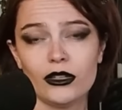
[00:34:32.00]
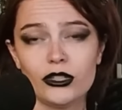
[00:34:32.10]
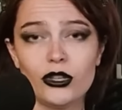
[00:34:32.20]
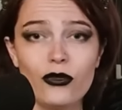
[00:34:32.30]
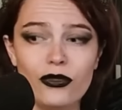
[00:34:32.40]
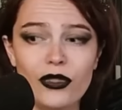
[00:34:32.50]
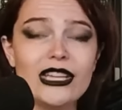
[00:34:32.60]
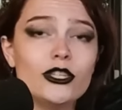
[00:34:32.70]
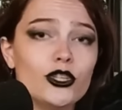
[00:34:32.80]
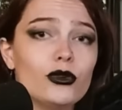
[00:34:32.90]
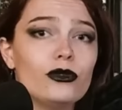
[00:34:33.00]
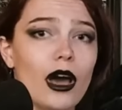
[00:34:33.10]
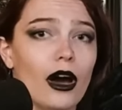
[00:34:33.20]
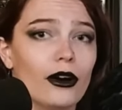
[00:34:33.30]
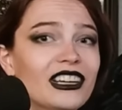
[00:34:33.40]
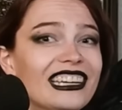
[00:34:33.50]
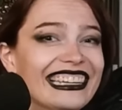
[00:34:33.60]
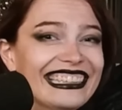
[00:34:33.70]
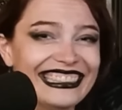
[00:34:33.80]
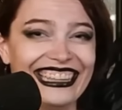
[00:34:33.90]
So they do know
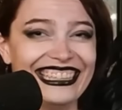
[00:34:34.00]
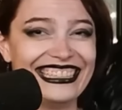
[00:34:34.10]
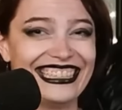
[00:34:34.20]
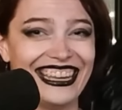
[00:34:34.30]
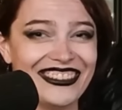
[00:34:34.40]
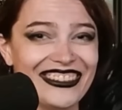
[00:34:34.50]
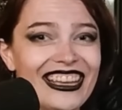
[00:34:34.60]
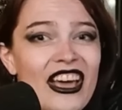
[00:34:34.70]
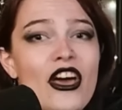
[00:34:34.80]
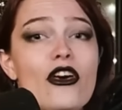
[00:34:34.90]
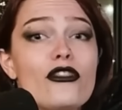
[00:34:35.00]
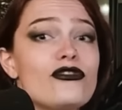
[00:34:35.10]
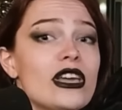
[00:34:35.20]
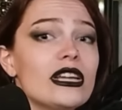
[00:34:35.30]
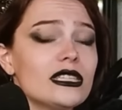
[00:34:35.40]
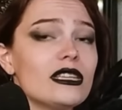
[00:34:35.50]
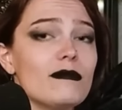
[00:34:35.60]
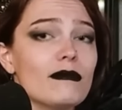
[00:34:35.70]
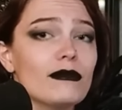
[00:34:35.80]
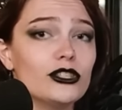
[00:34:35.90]
that this 10-year-old thinks
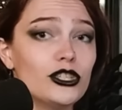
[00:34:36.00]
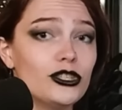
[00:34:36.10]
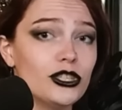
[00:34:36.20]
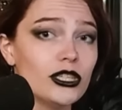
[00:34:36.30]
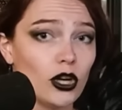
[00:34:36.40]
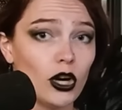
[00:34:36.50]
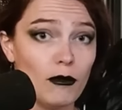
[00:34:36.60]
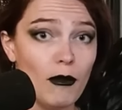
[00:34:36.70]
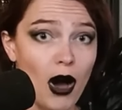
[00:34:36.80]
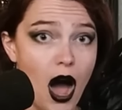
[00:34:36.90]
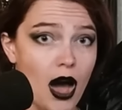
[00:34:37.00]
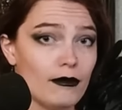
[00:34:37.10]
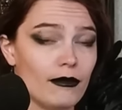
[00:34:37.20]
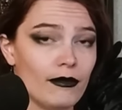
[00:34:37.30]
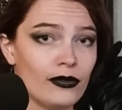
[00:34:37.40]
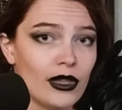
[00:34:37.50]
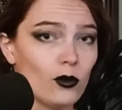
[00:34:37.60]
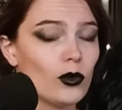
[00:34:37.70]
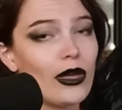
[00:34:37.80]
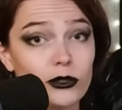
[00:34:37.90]
that she's her mom,
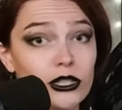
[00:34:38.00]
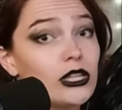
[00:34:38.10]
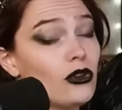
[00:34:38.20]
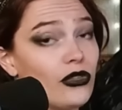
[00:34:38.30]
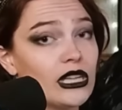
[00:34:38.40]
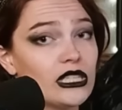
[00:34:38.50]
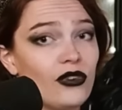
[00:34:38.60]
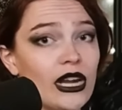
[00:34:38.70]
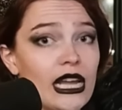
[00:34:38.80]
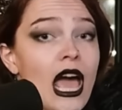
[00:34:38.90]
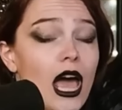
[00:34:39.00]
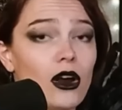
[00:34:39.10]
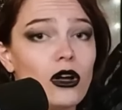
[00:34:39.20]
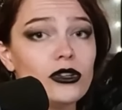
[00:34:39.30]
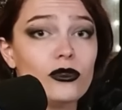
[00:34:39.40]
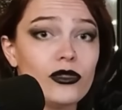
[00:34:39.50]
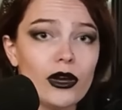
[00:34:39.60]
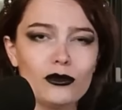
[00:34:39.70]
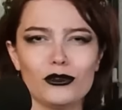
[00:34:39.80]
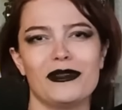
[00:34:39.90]
which they do think is funny. And also,
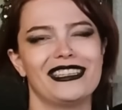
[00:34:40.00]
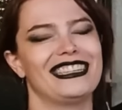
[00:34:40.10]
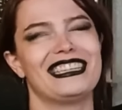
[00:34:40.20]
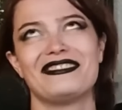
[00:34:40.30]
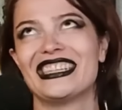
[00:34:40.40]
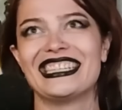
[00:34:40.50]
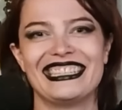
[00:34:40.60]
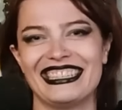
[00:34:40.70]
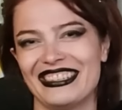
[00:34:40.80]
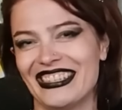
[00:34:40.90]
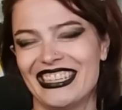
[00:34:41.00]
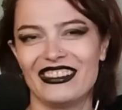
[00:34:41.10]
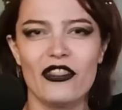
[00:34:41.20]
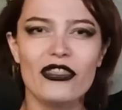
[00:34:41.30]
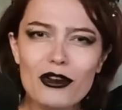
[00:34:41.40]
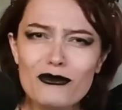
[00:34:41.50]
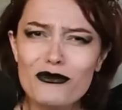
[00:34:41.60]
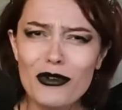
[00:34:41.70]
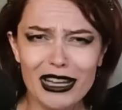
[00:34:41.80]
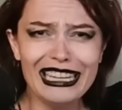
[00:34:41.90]
their roommate dynamic is so cute. They're
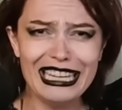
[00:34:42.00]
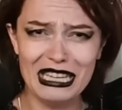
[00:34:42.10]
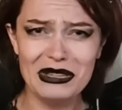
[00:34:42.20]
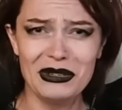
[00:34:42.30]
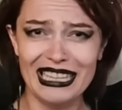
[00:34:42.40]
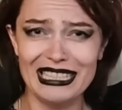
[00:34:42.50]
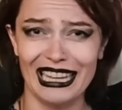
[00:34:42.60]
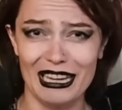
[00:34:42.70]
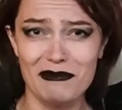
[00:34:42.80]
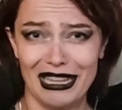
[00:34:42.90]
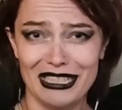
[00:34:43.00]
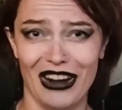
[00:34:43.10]
really cute as, like, best